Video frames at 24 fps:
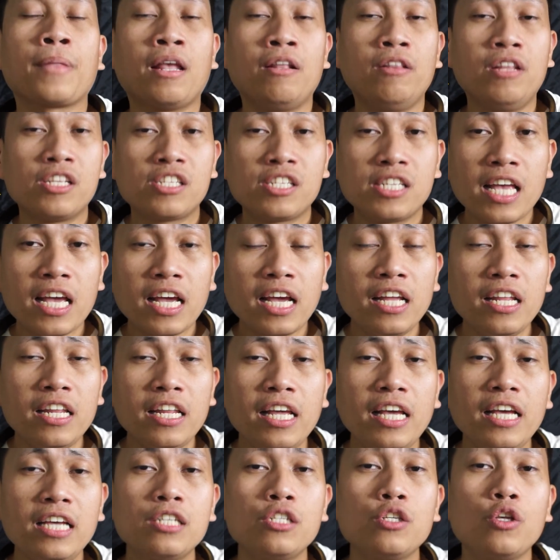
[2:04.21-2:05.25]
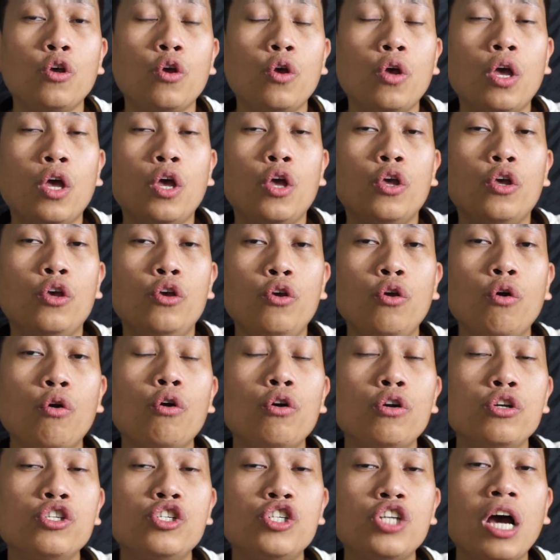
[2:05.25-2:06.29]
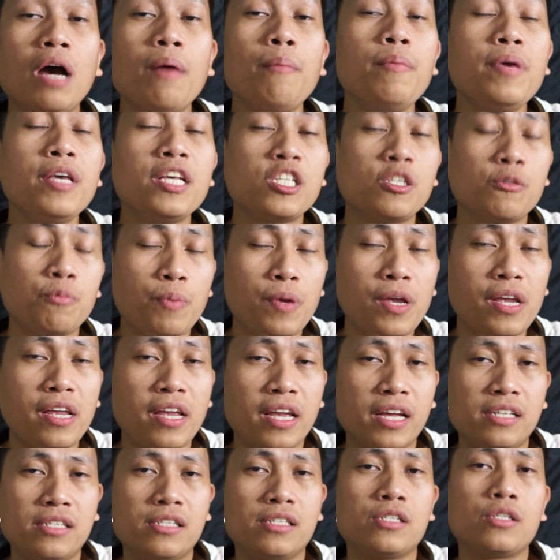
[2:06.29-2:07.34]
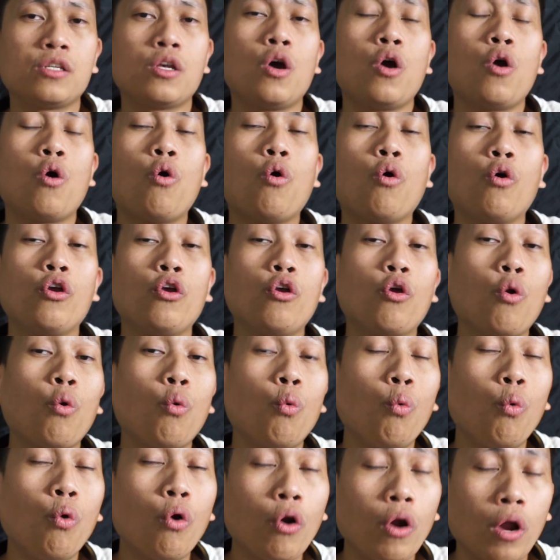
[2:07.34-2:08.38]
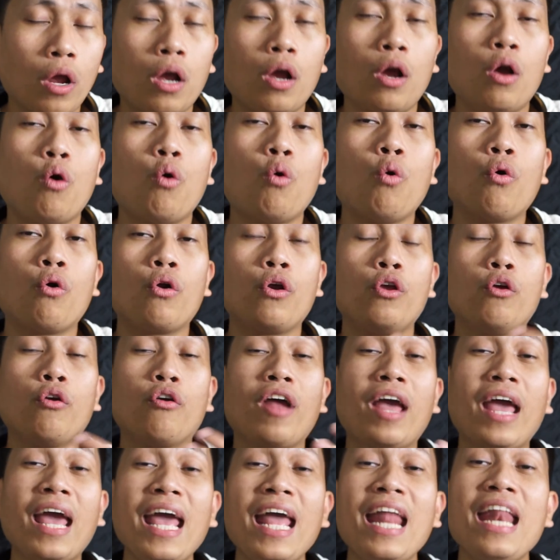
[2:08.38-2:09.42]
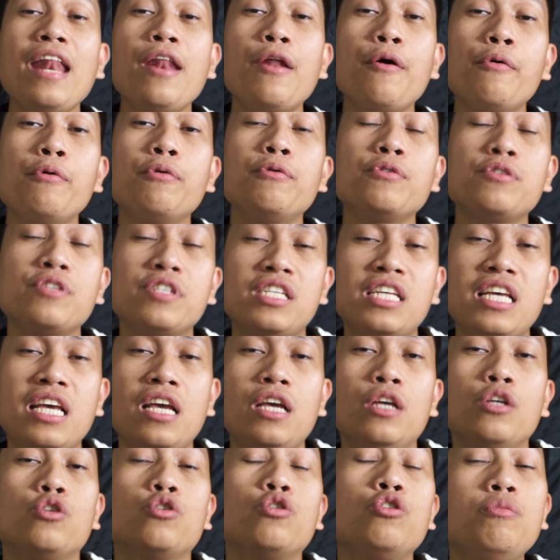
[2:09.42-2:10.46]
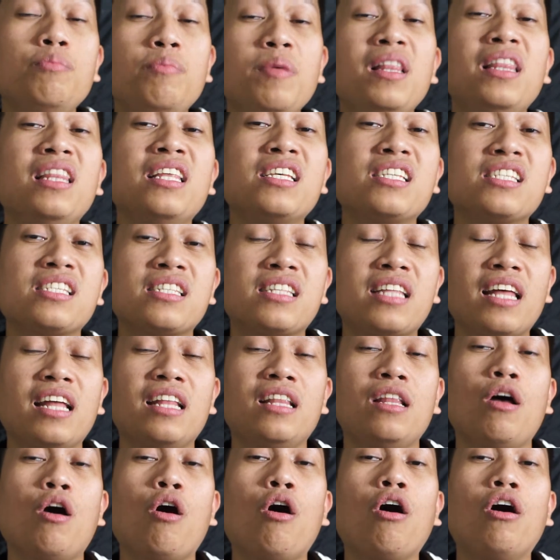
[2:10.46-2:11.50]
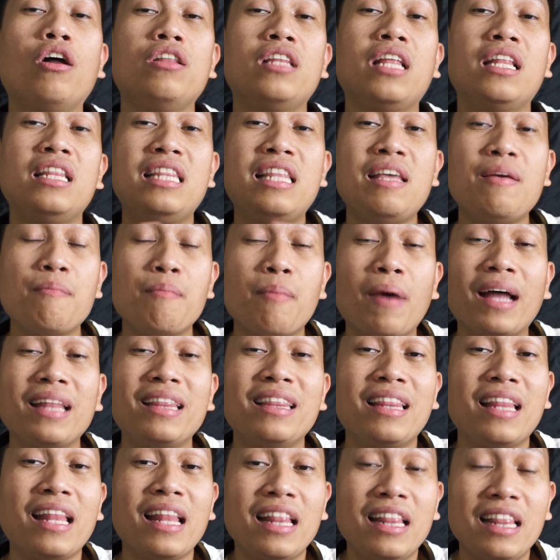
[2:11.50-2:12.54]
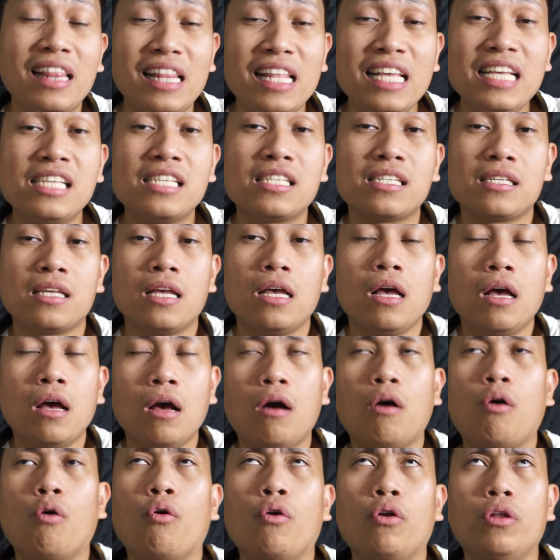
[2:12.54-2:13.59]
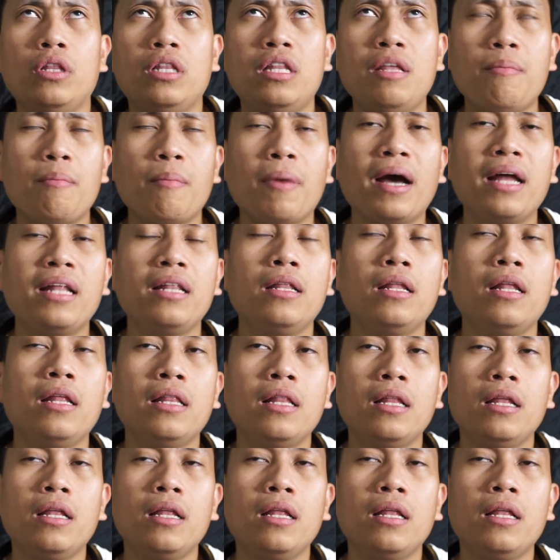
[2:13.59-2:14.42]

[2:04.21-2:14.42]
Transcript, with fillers: The second is your job experience or your work or your N O C should be listed on the demand list or demand